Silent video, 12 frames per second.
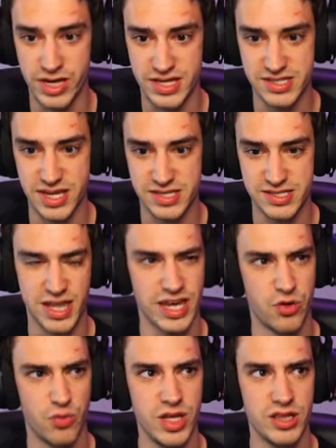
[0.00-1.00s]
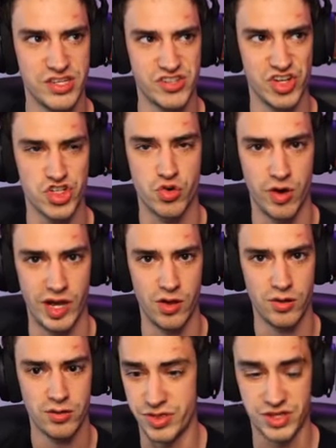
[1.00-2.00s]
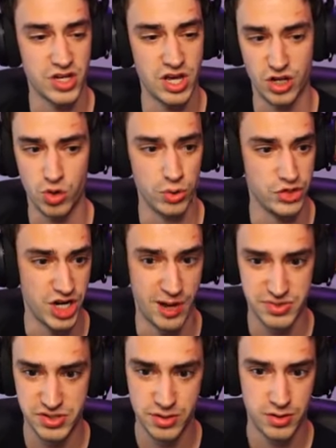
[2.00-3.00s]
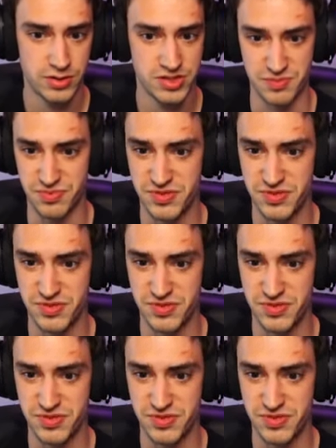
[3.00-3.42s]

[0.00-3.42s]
It's like a realistic trail with a ton of cool jumps, some